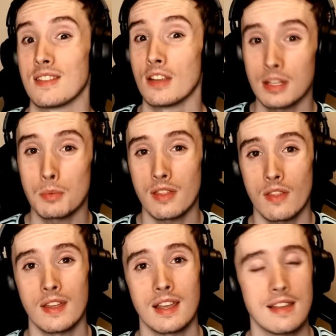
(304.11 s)
and the only way
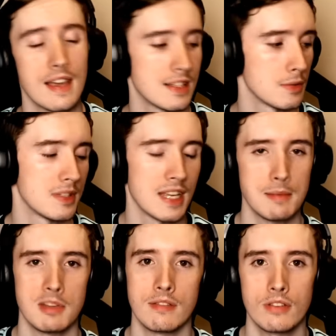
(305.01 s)
that they can get into a team in the